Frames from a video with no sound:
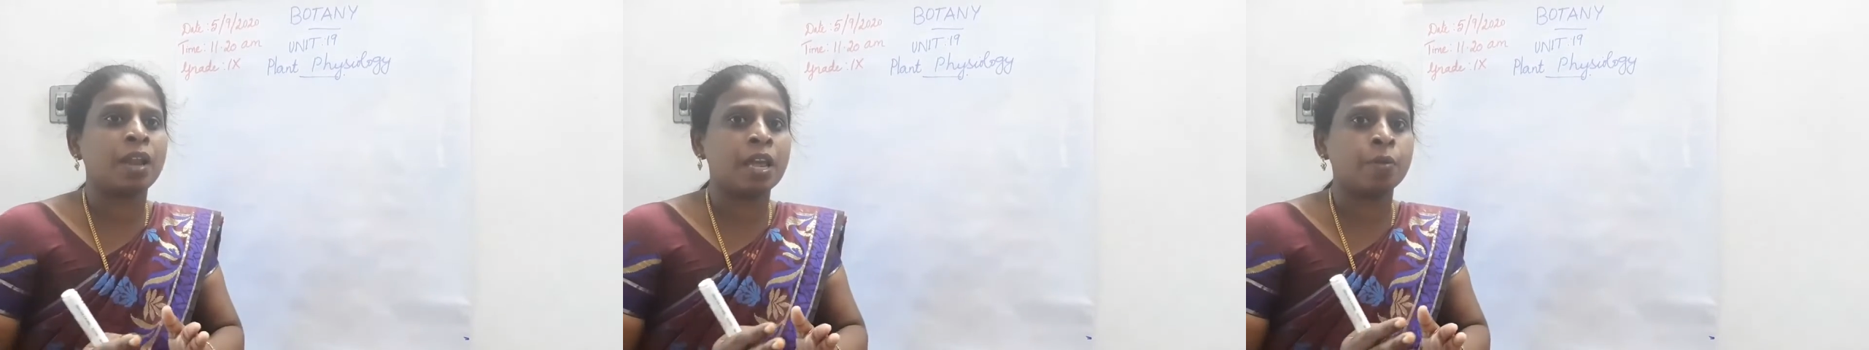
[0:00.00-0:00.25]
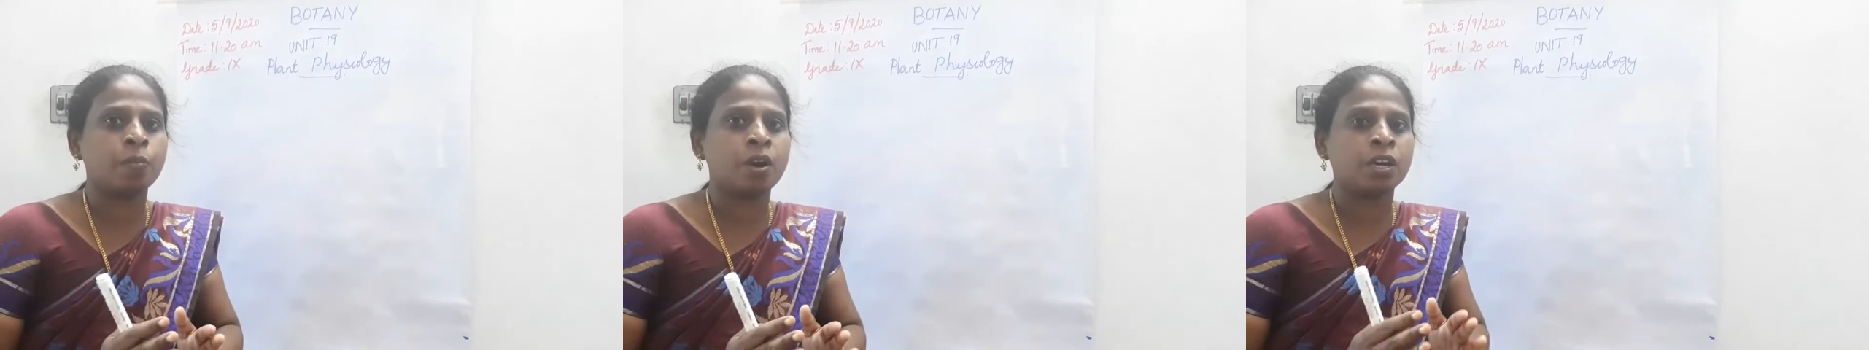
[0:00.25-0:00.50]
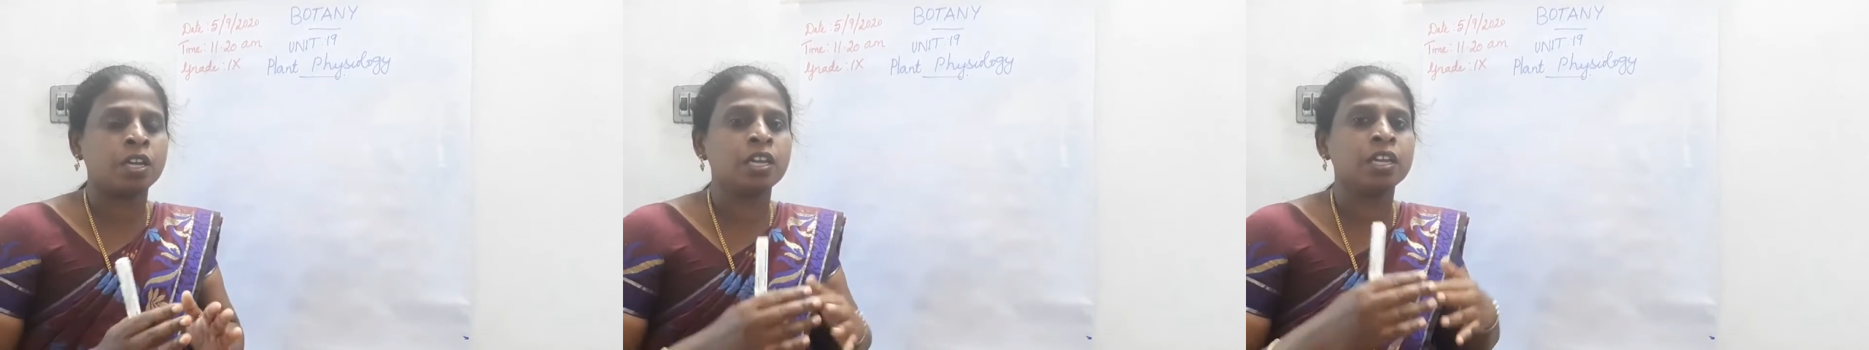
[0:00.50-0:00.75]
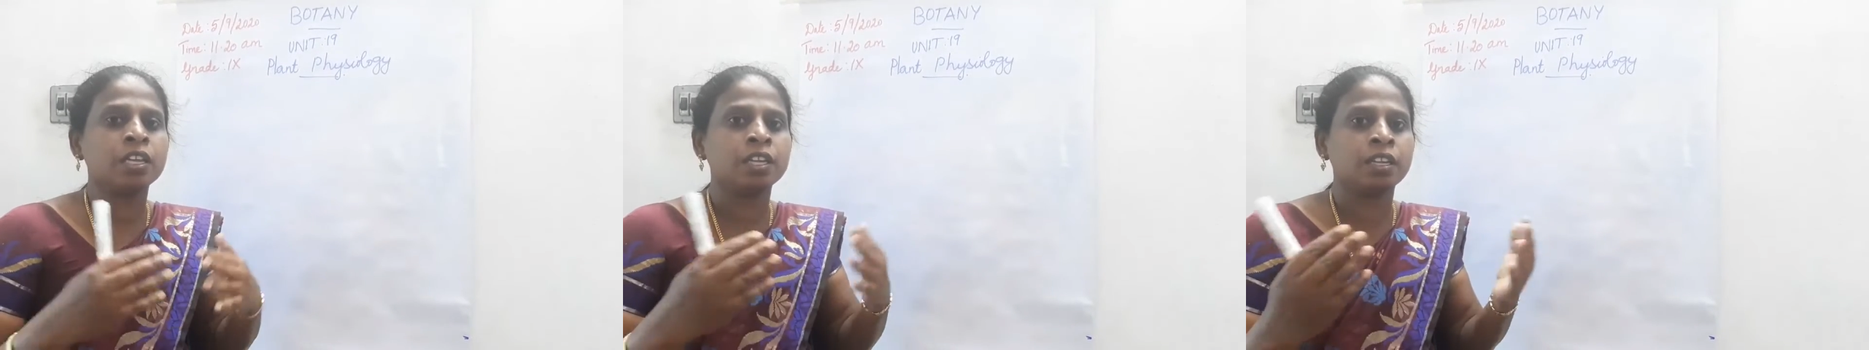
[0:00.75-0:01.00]
plant
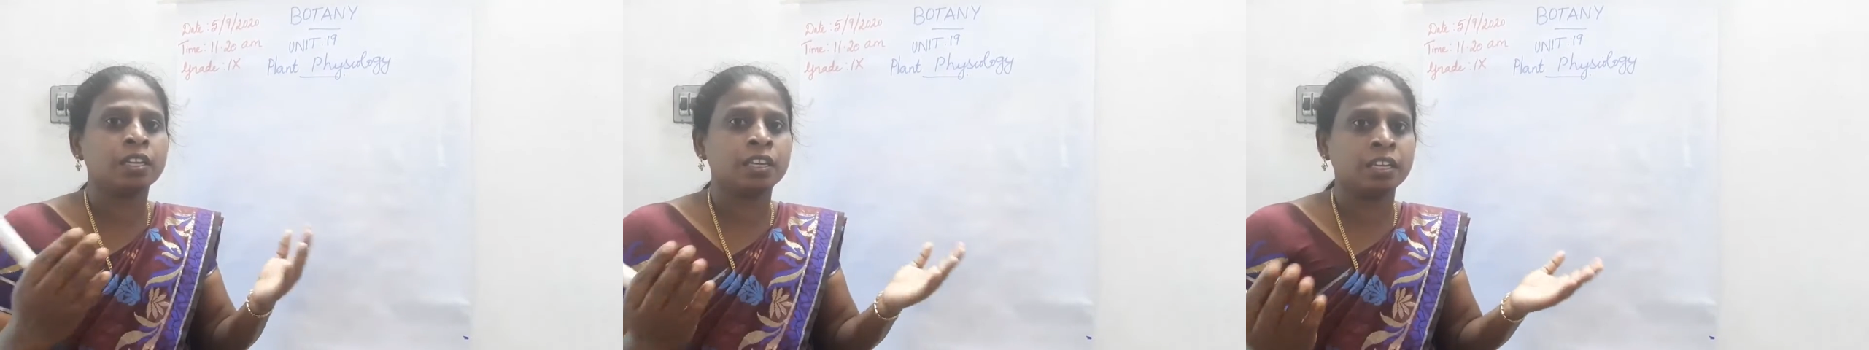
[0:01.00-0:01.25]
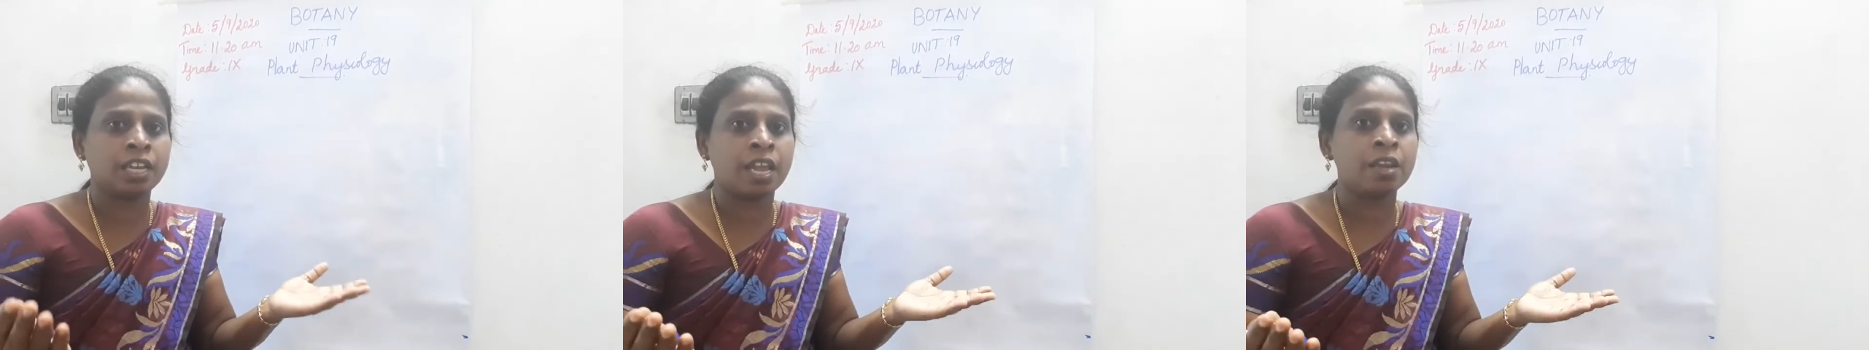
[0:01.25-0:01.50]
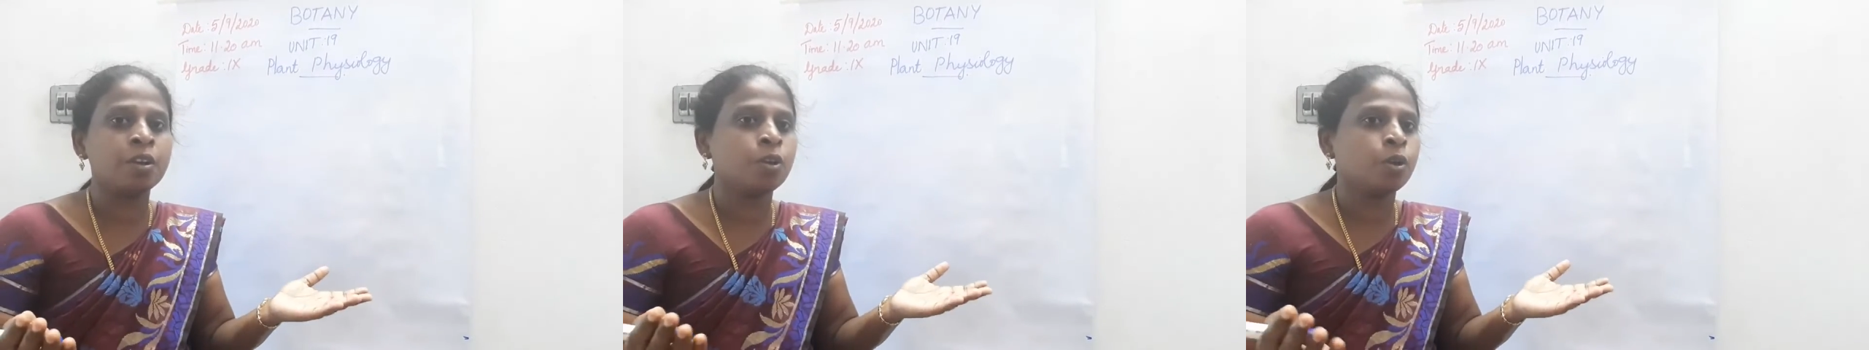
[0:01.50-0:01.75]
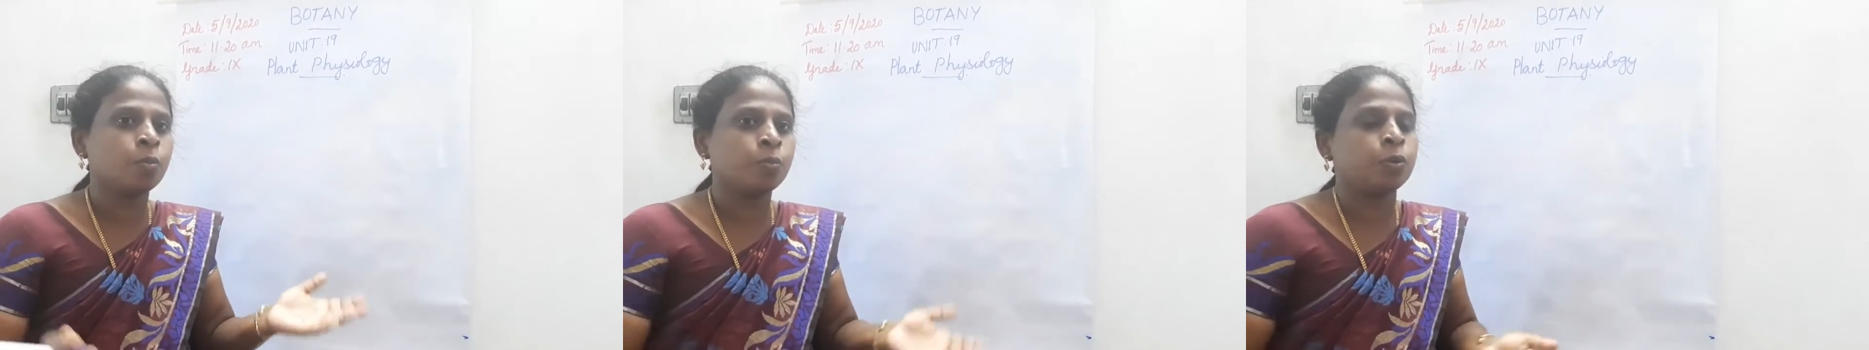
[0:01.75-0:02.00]
body, it can
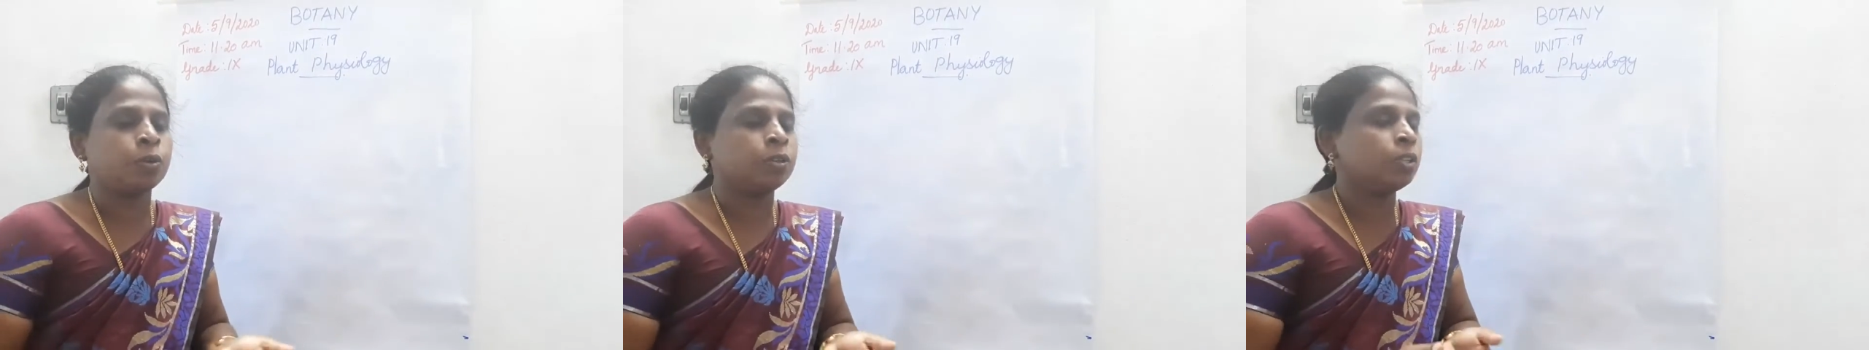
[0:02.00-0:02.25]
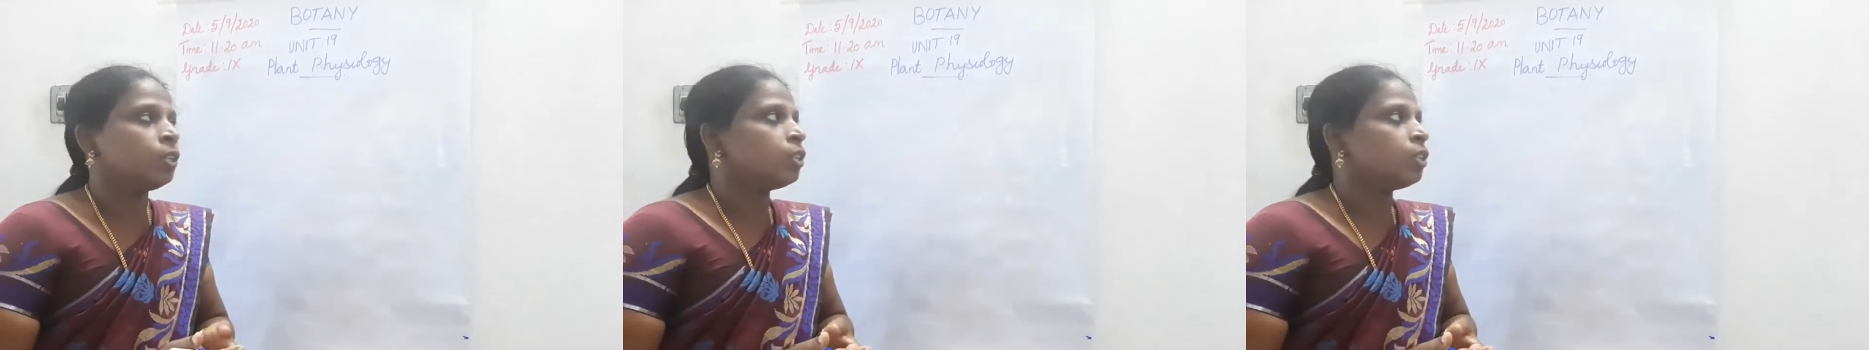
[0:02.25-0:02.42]
move.